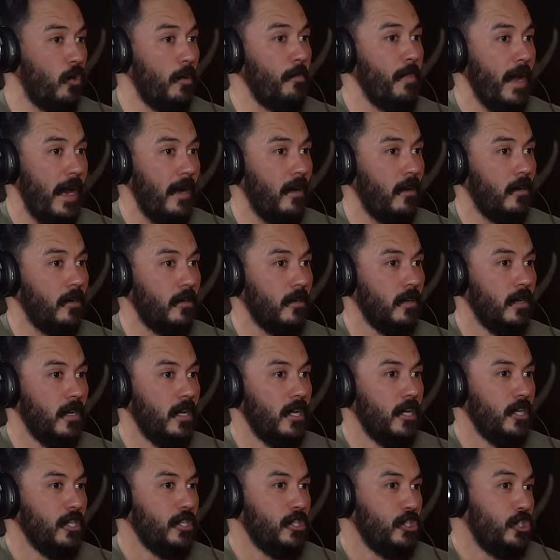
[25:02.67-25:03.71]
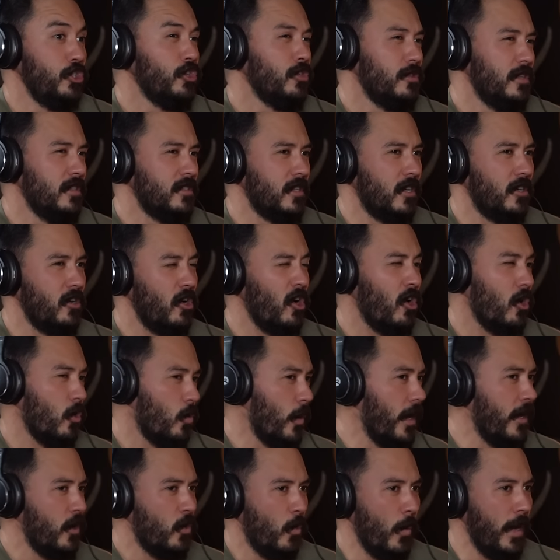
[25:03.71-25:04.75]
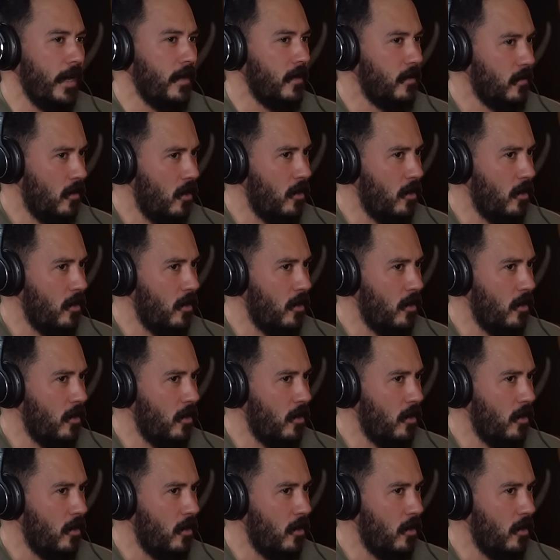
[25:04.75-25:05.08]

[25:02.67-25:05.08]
prepared. Should this occur, wink, wink,